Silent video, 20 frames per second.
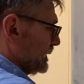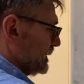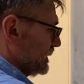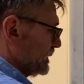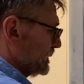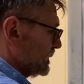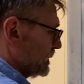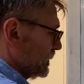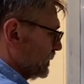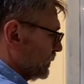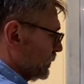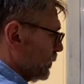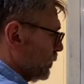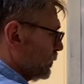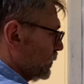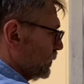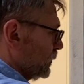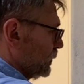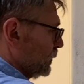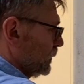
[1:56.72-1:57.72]
is the
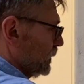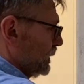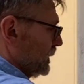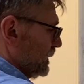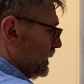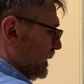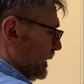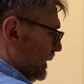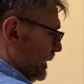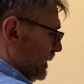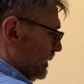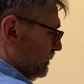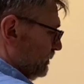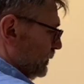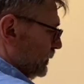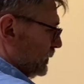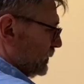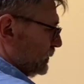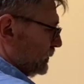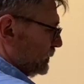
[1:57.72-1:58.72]
local
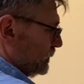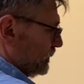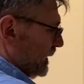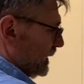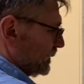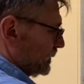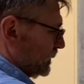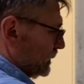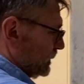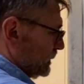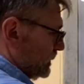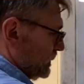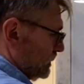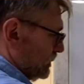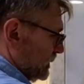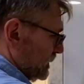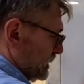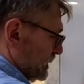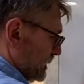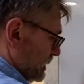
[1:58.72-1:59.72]
vertical direction. So
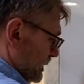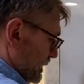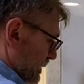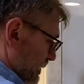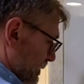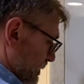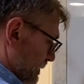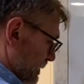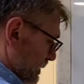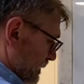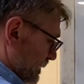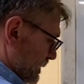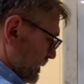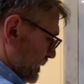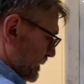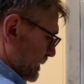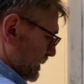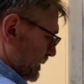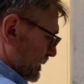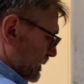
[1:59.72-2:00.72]
this is the Earth.
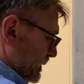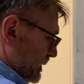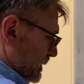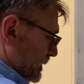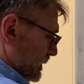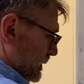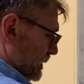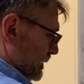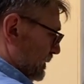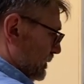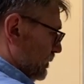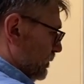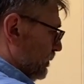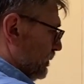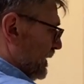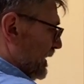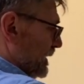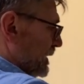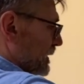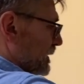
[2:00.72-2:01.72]

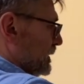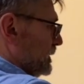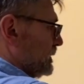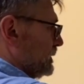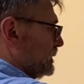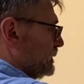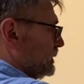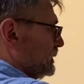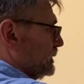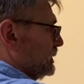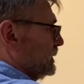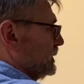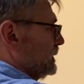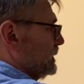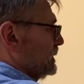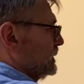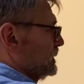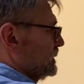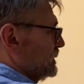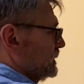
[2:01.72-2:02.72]
Omega
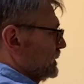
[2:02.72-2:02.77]
is